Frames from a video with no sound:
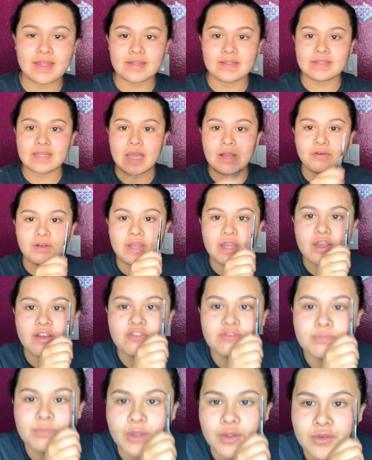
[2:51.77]
Now I
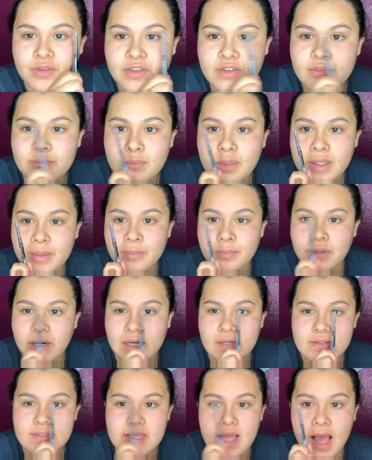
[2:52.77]
have both of my
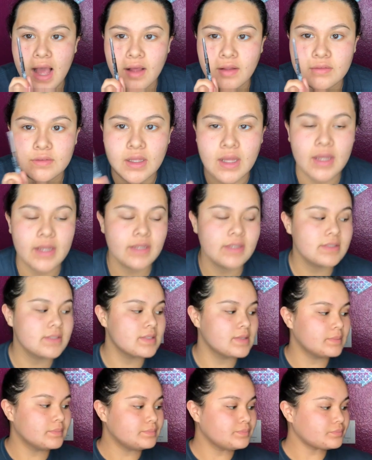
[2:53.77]
brows outlined.